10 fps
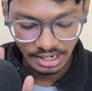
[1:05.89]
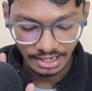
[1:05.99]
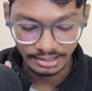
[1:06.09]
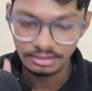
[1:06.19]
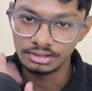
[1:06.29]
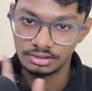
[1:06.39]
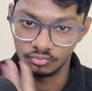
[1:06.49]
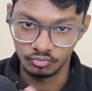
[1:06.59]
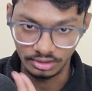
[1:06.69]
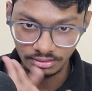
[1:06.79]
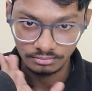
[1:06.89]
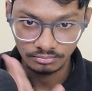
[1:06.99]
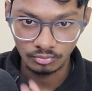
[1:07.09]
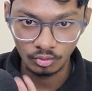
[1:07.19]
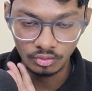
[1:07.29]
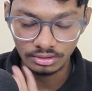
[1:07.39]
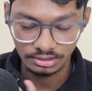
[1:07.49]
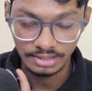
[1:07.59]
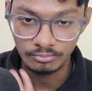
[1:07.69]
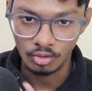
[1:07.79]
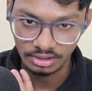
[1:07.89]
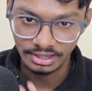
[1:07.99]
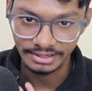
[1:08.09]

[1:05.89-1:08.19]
And one more important